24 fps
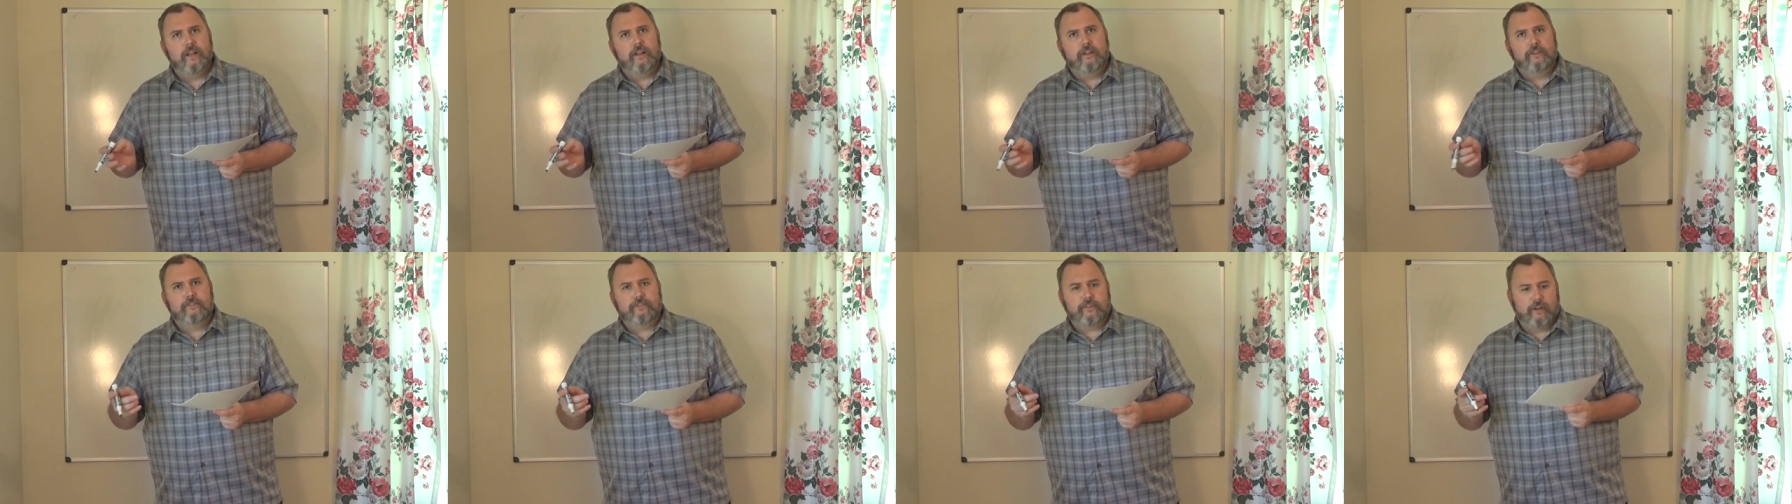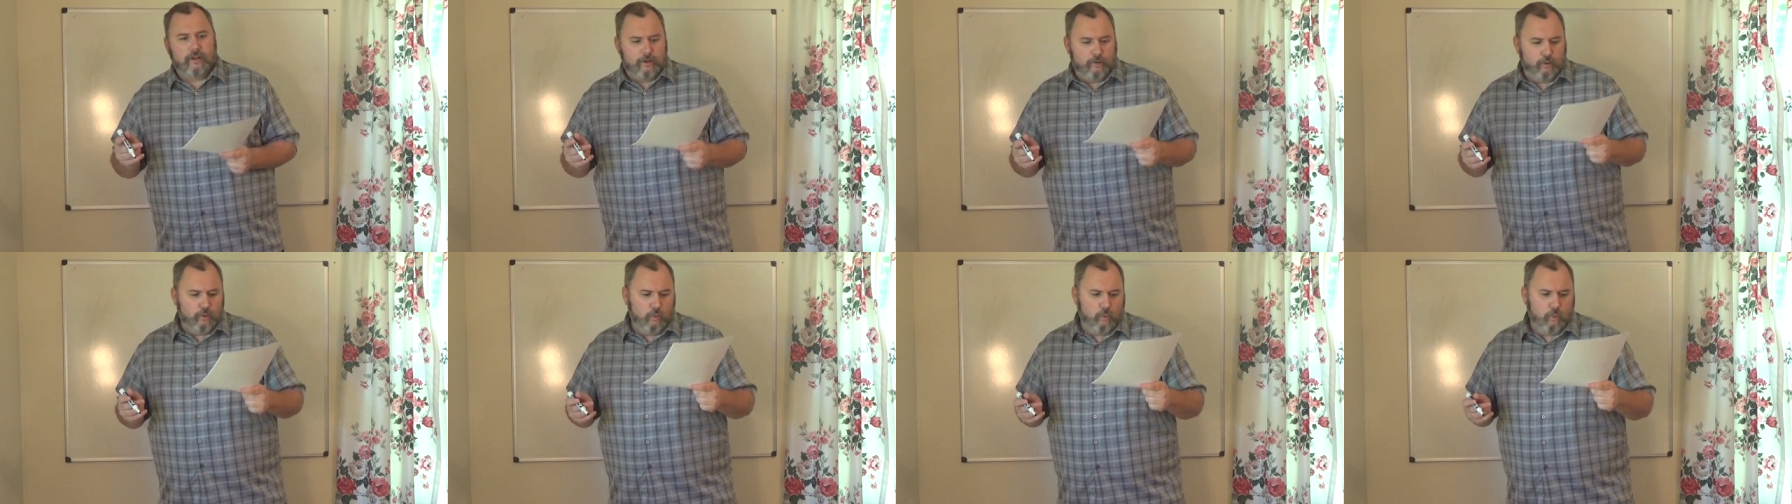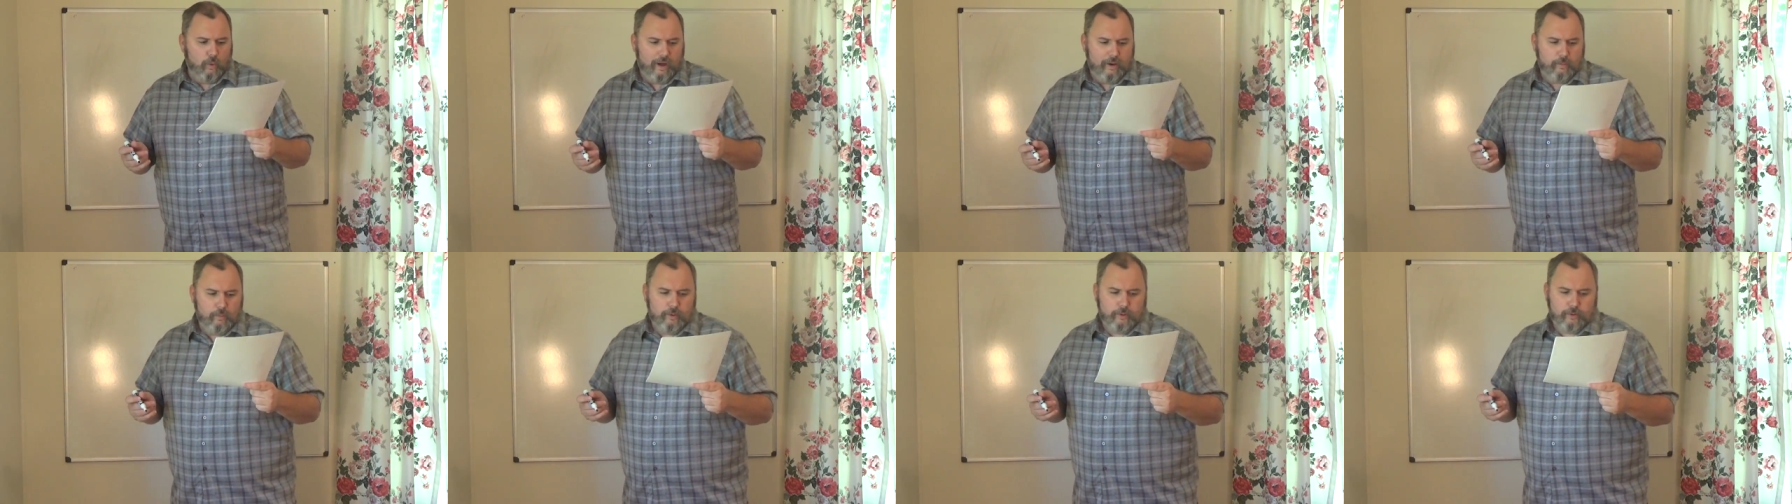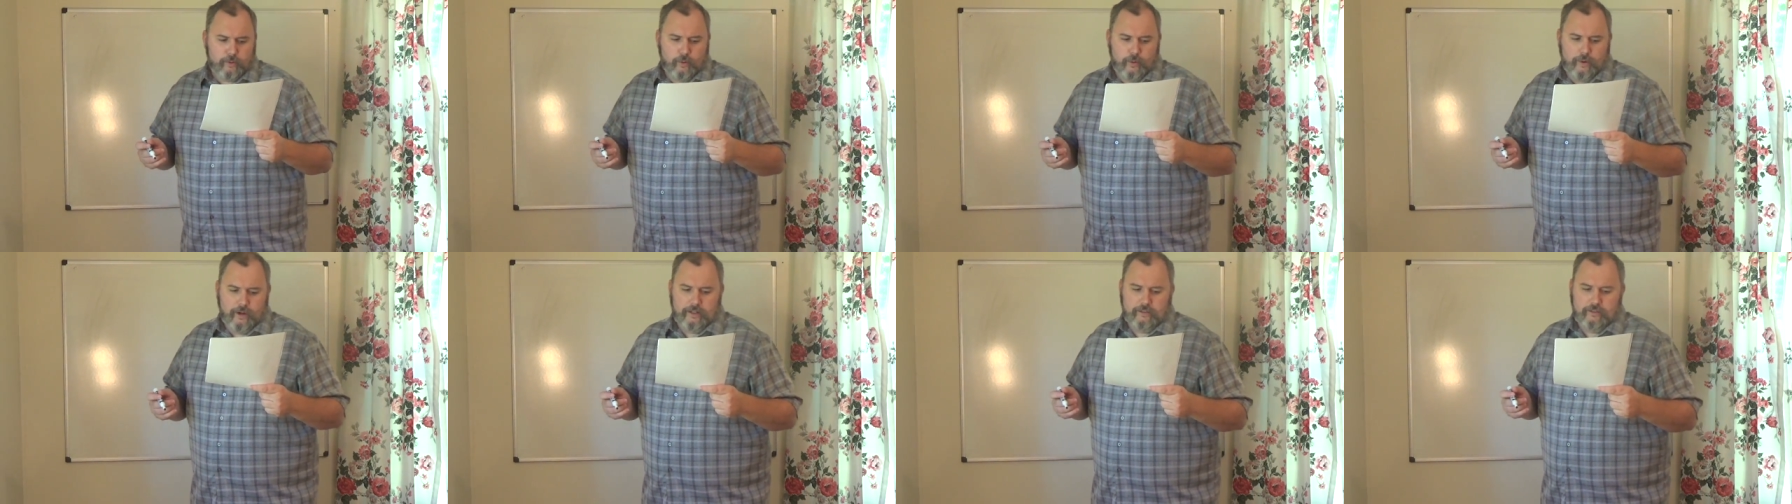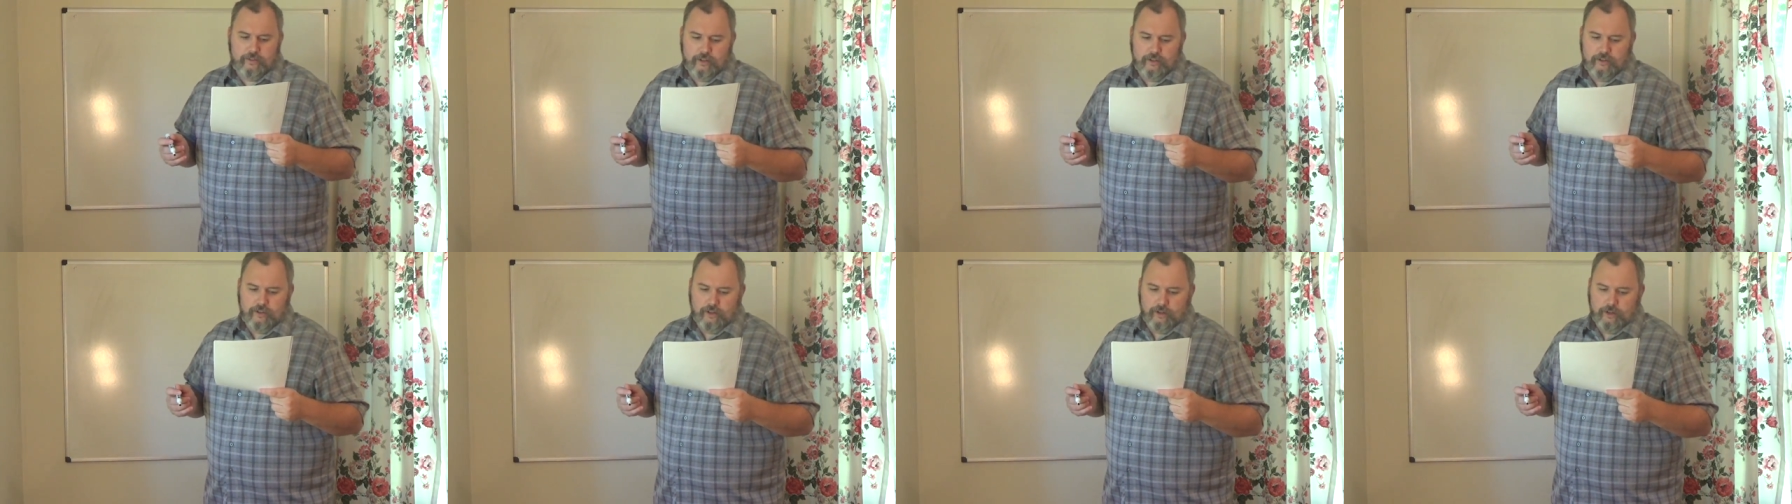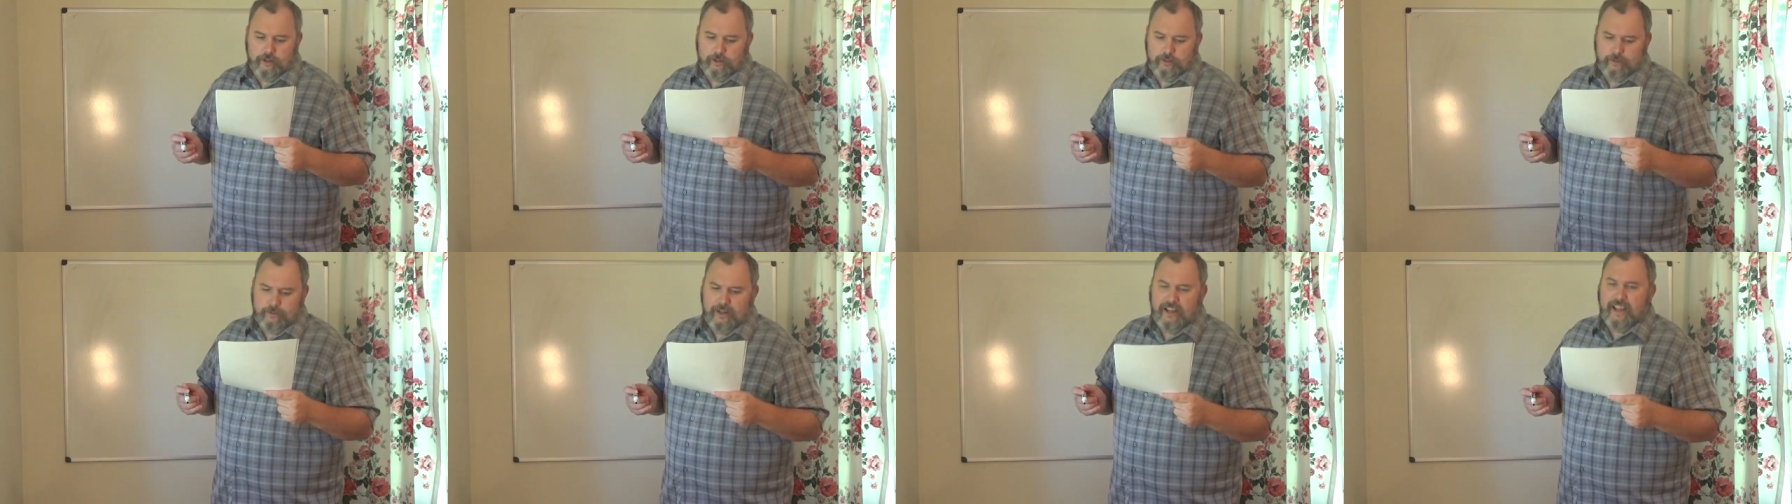So what we're going to
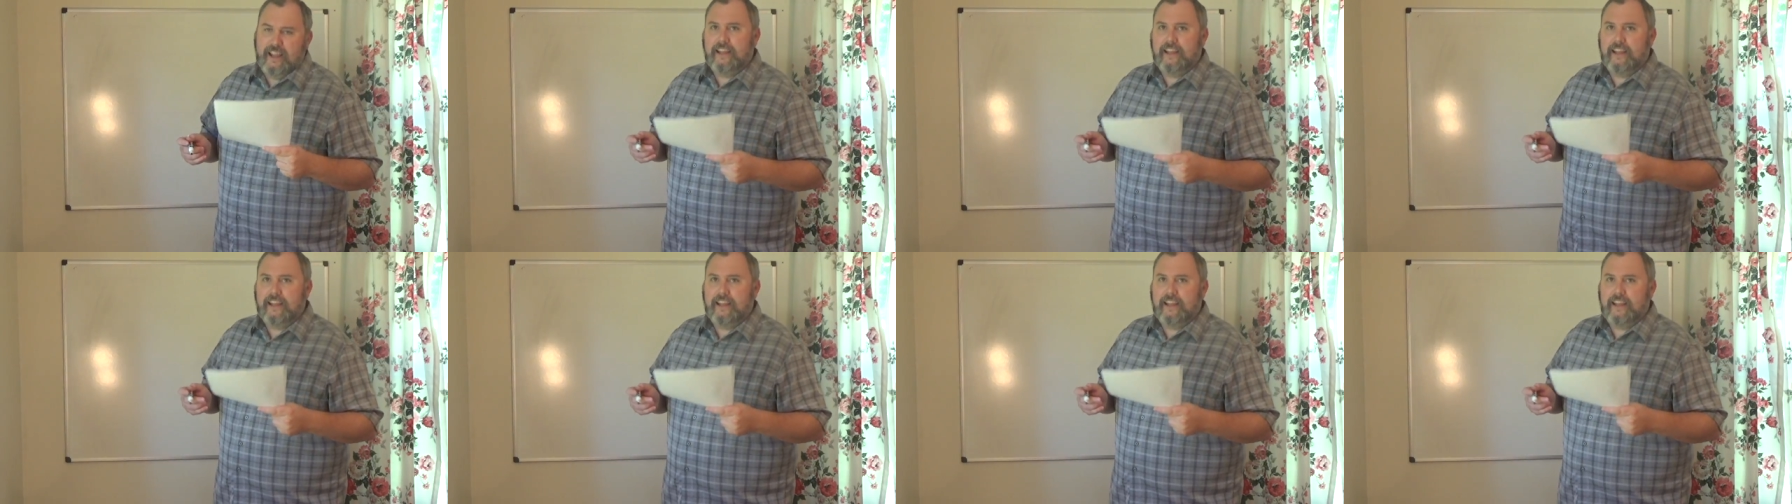do